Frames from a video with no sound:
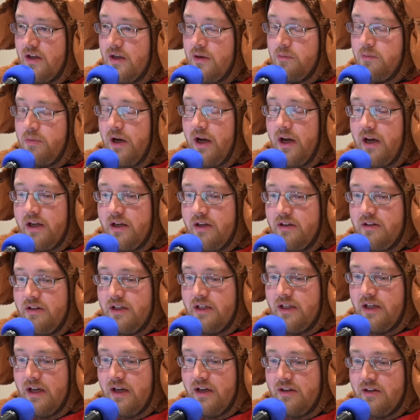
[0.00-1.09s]
But
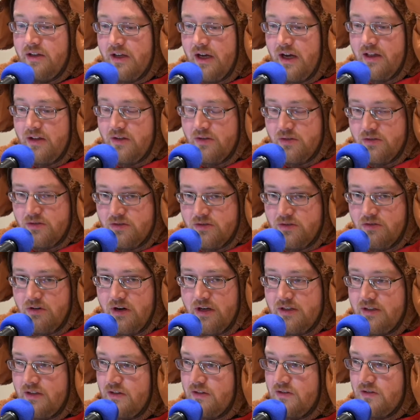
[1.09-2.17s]
the guy who was
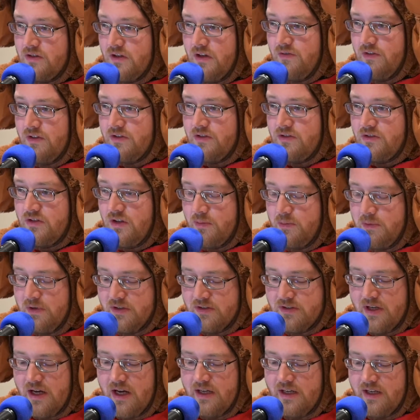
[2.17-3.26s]
directing the service took me aside.